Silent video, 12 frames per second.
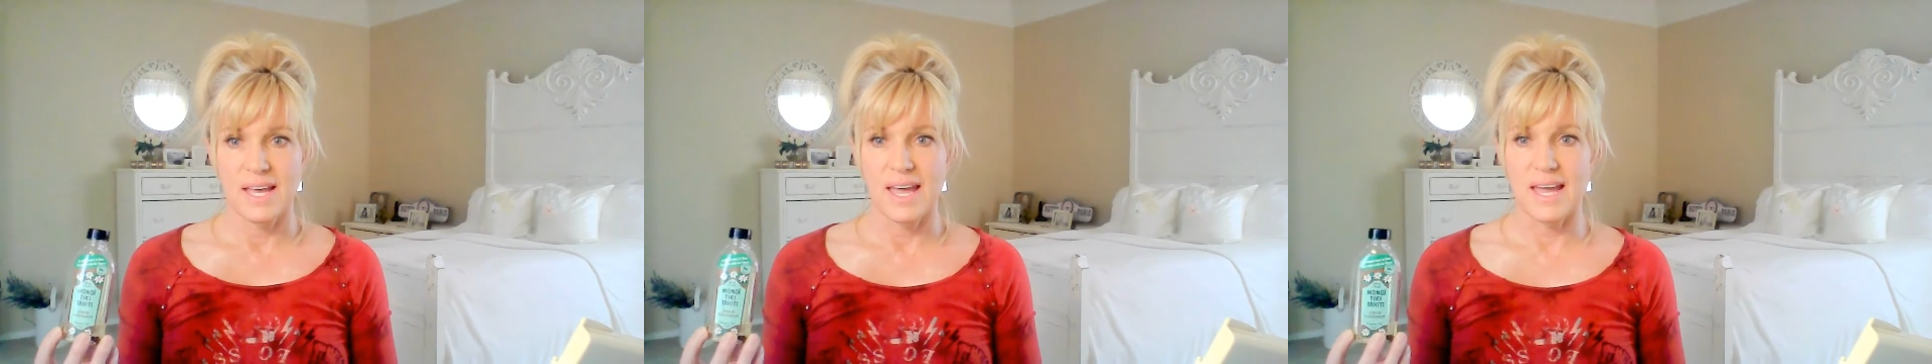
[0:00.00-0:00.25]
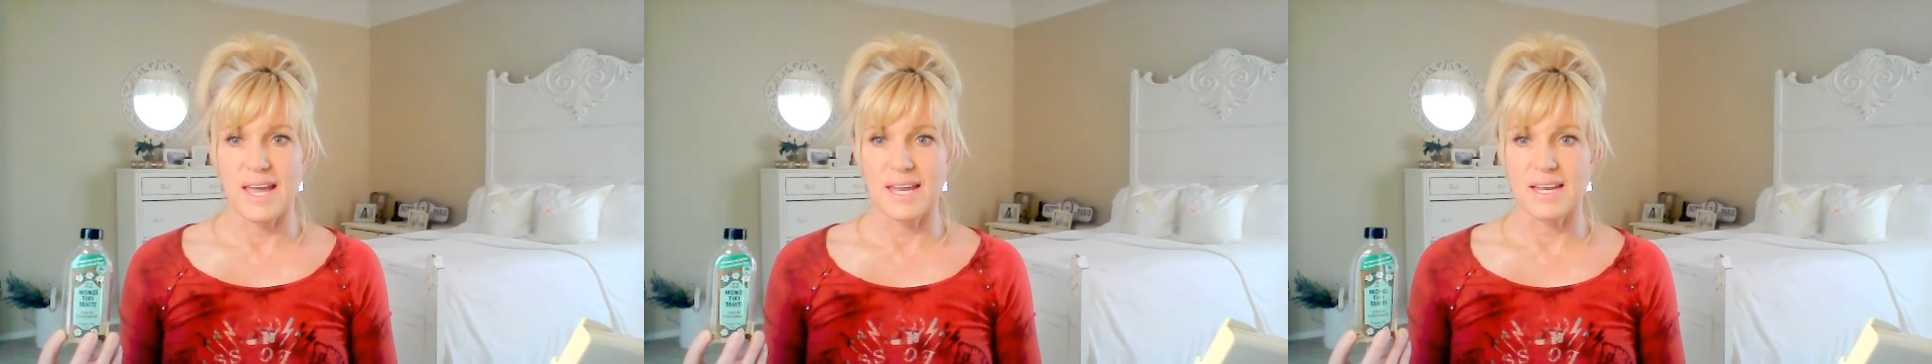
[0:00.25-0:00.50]

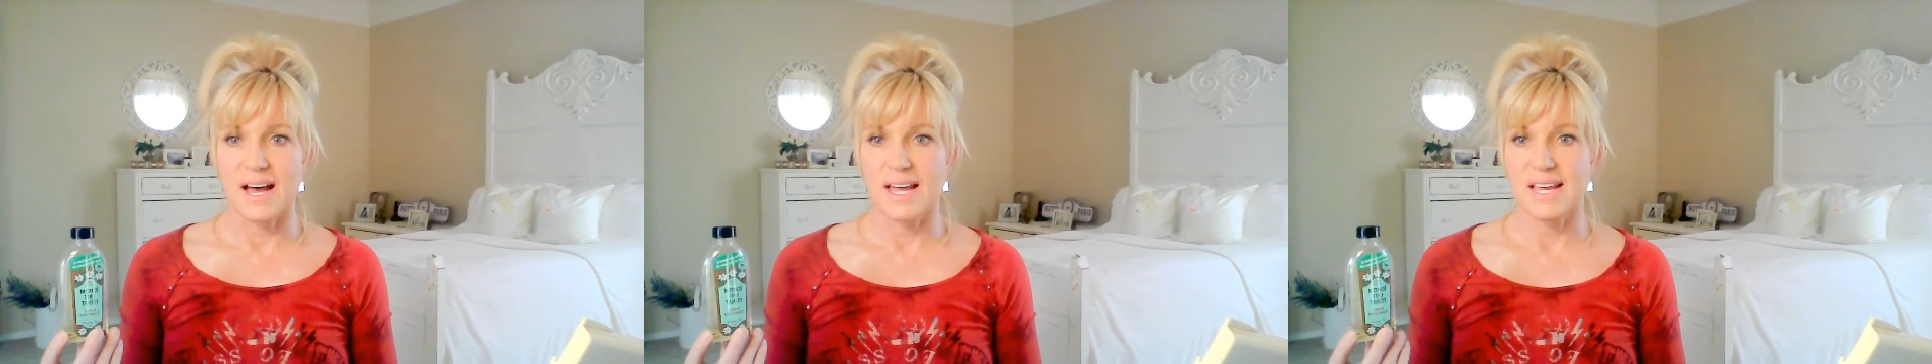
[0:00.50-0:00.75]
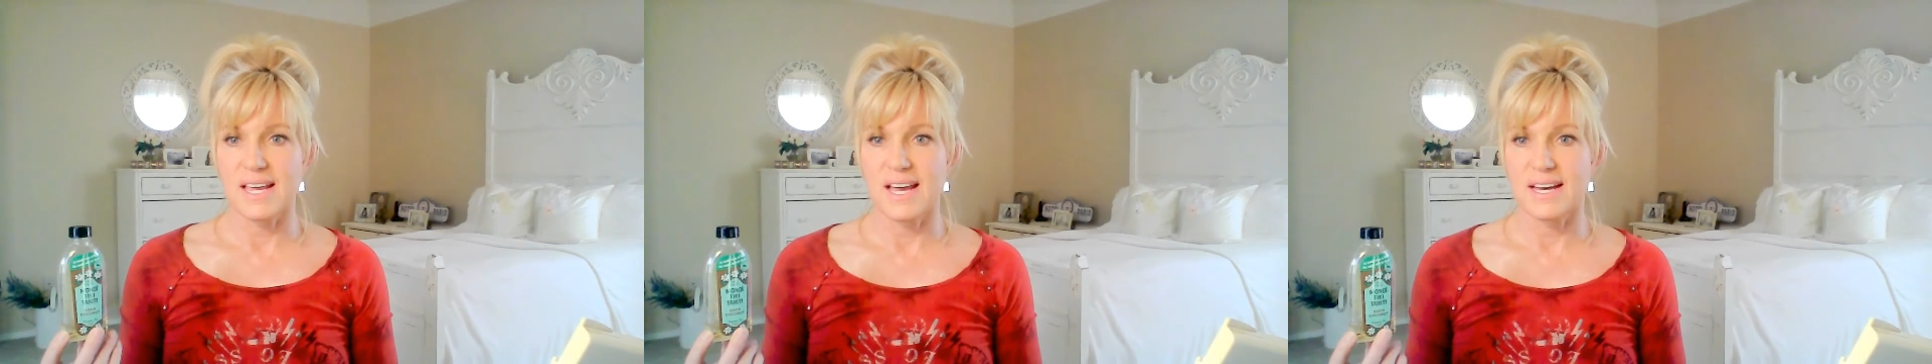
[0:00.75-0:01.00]
And
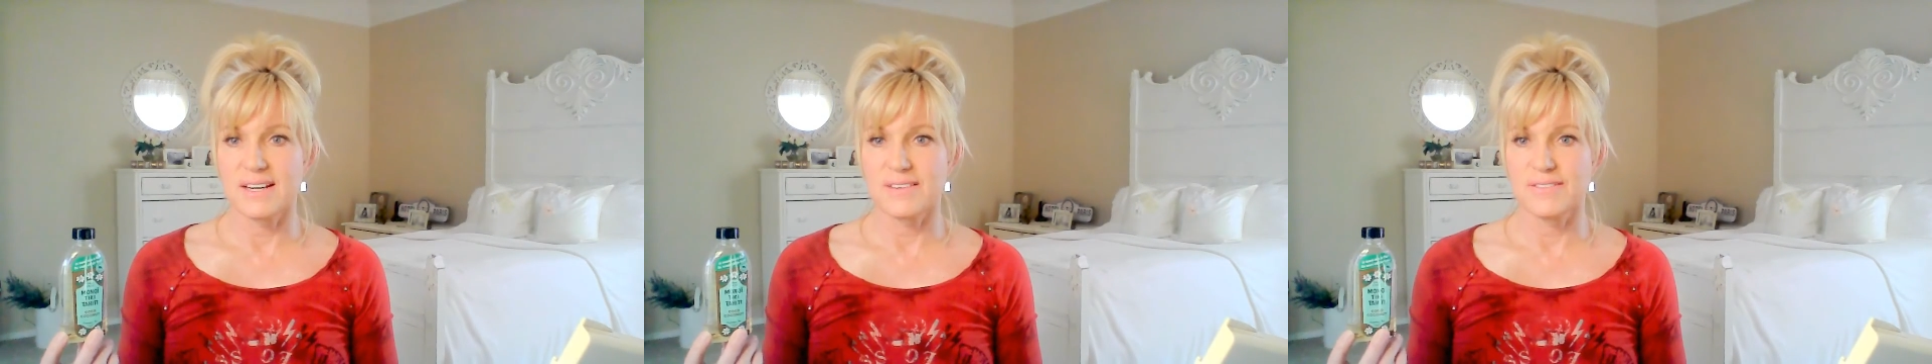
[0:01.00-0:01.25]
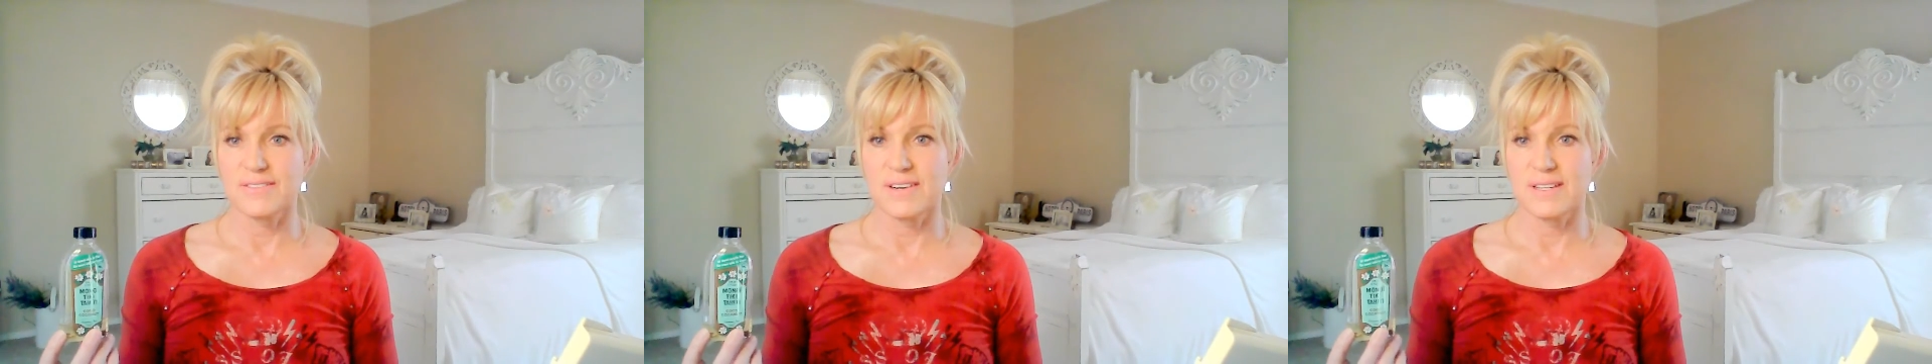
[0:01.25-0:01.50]
I have
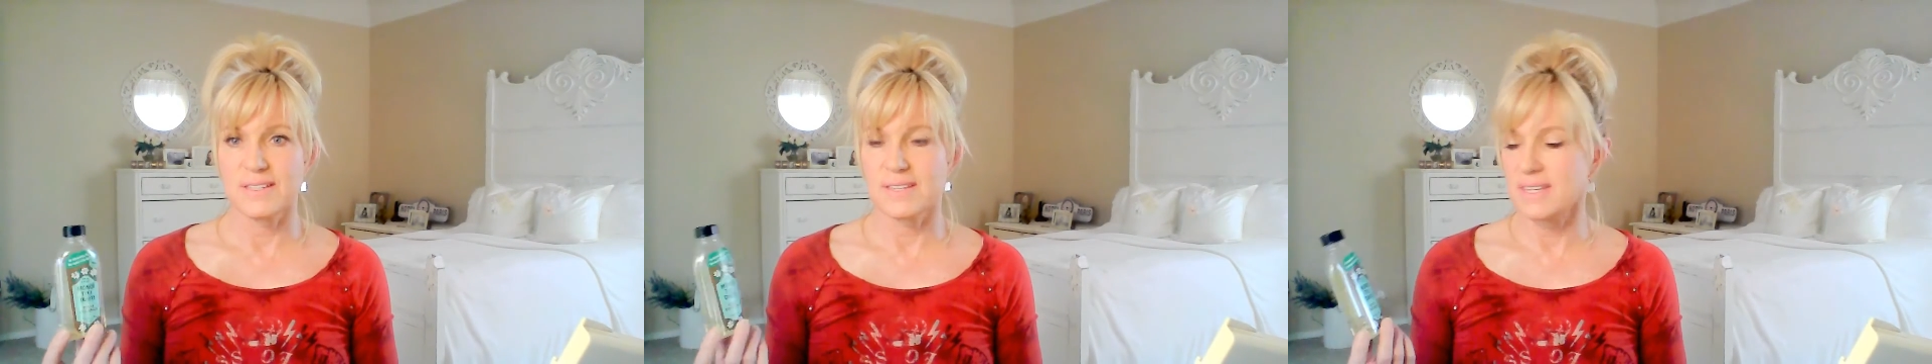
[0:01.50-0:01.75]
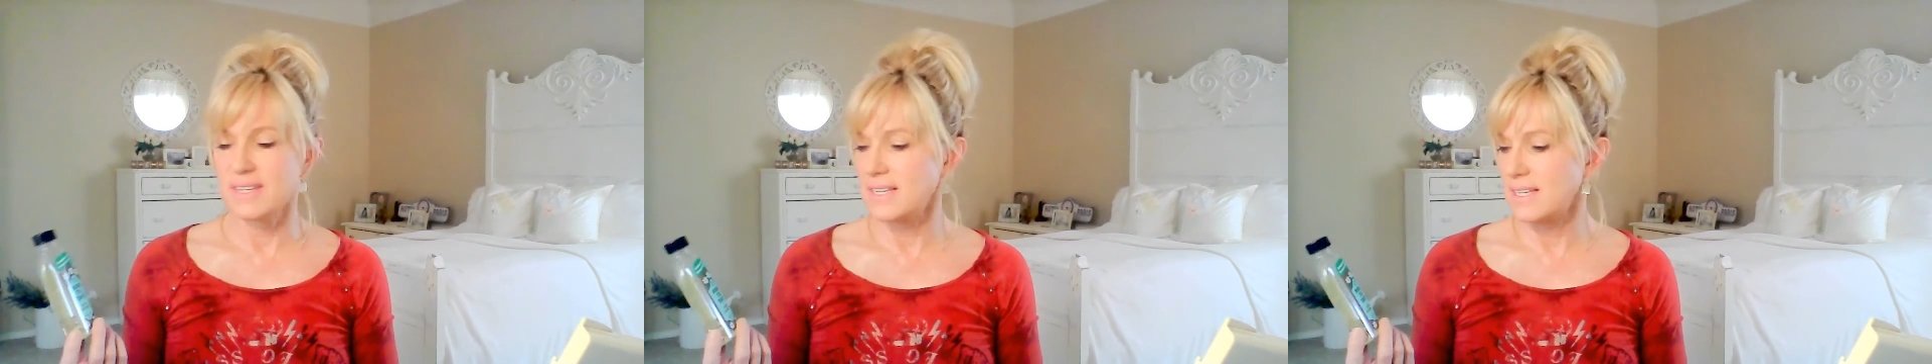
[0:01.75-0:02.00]

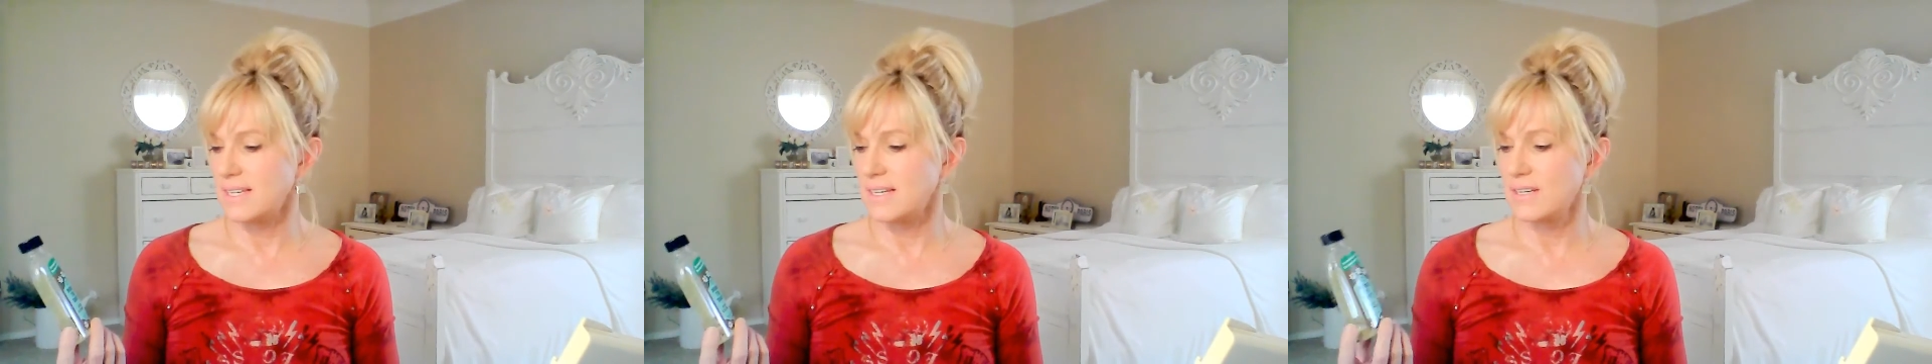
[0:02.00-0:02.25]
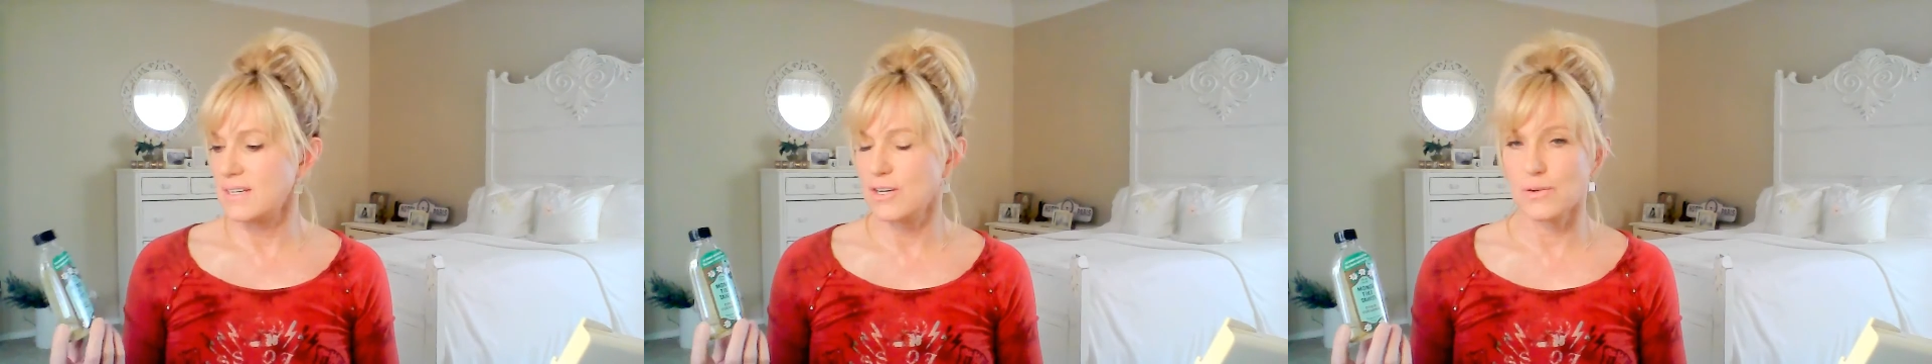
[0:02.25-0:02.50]
the
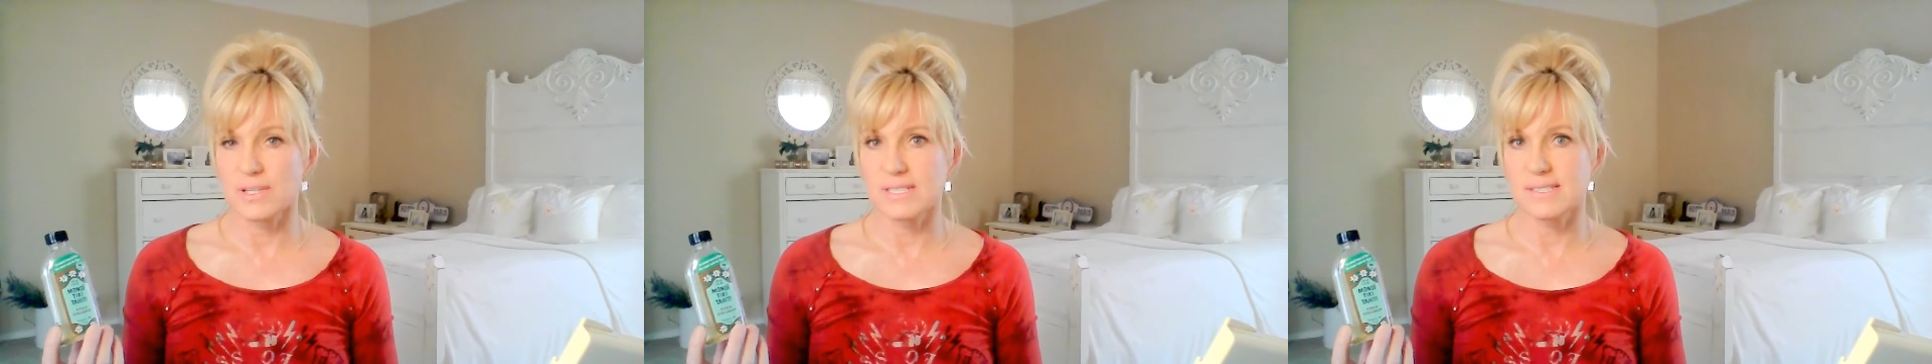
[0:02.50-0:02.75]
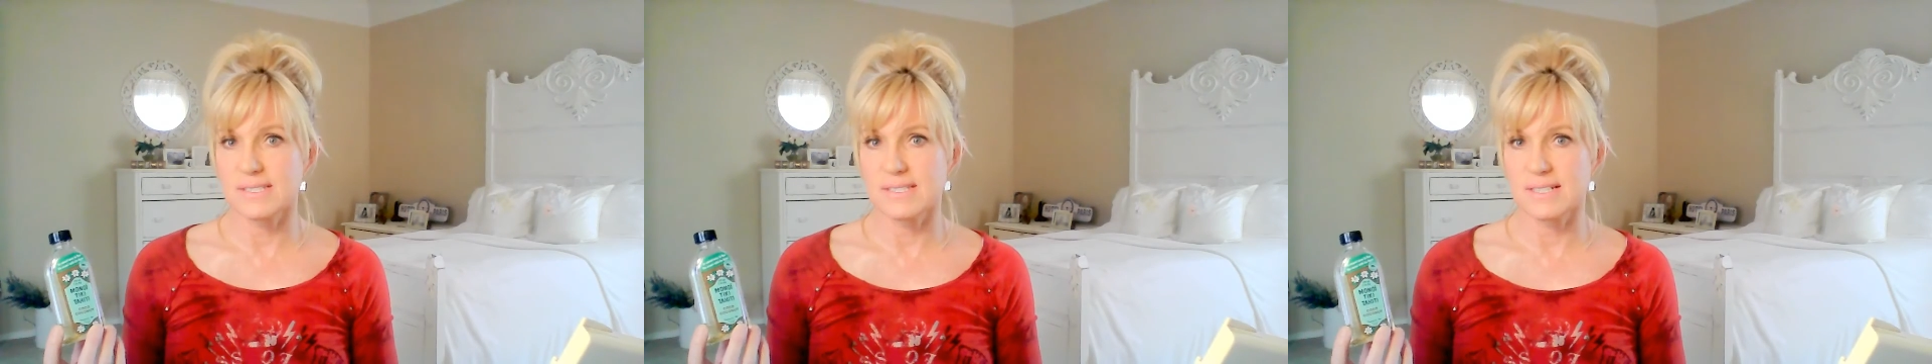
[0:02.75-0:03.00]
coconut
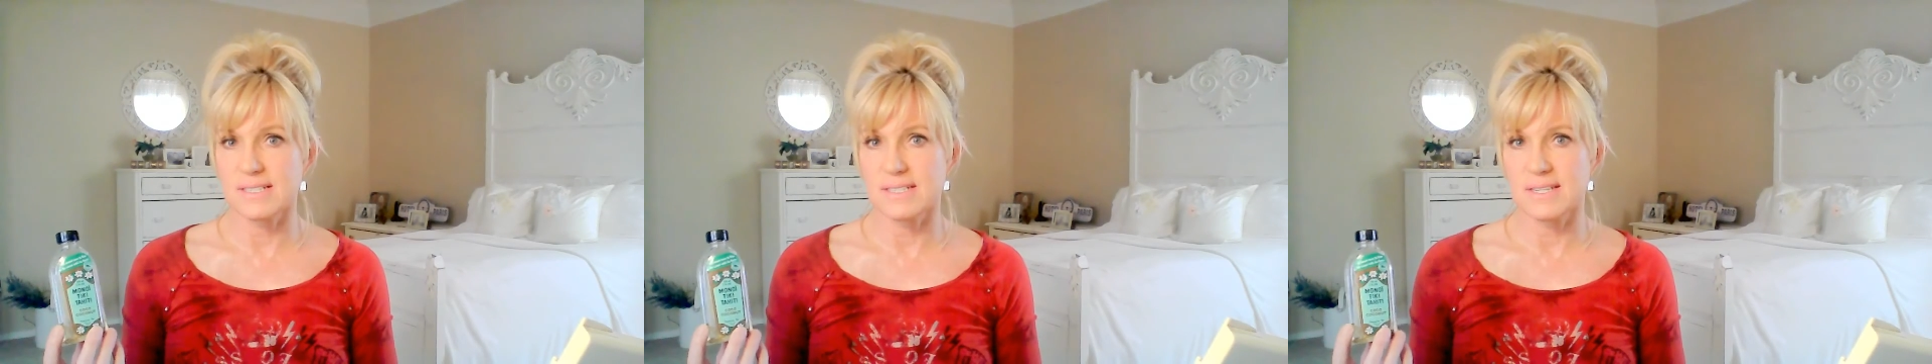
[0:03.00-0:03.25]
scent,